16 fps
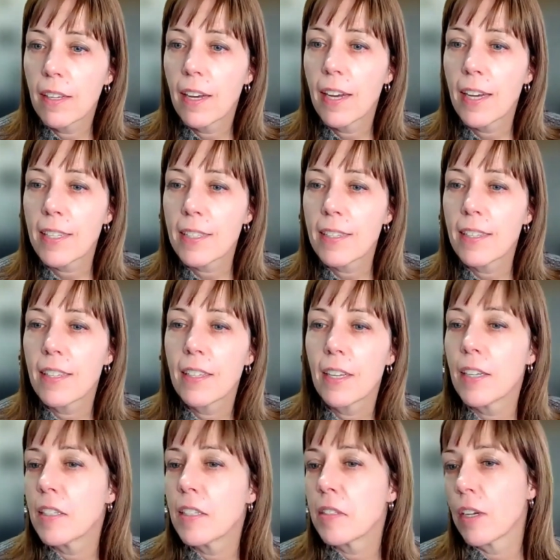uh,
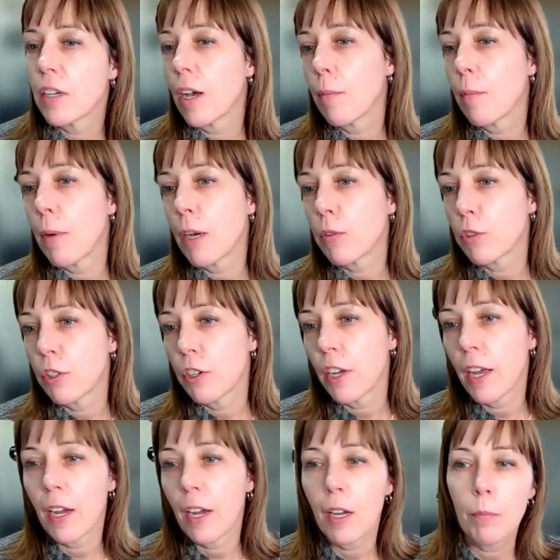is about the
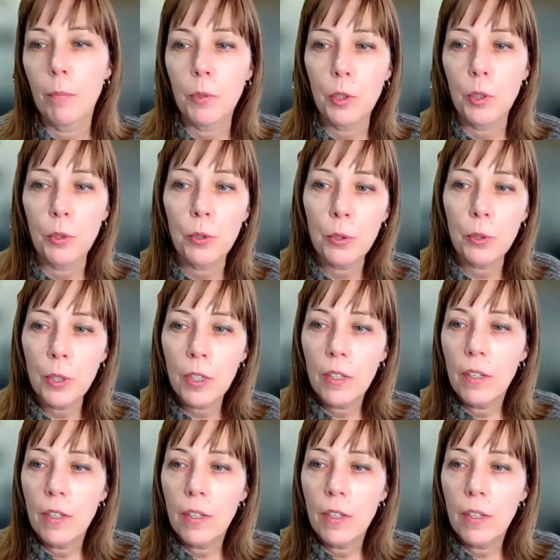RMQ,